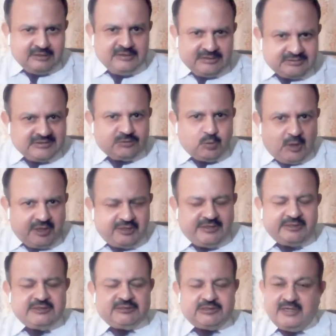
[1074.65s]
This is what it
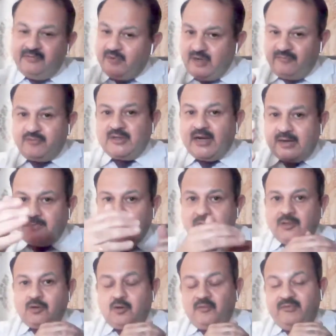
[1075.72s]
is, and wait for that
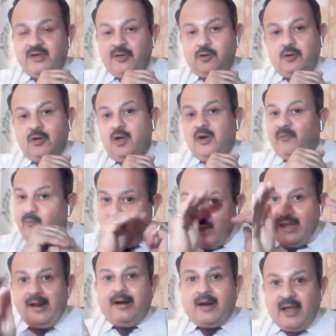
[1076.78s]
particular video
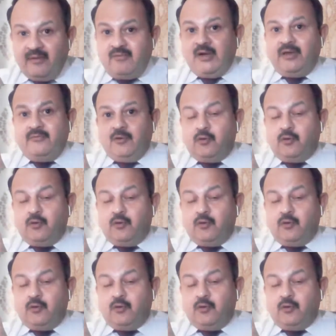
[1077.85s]
where I will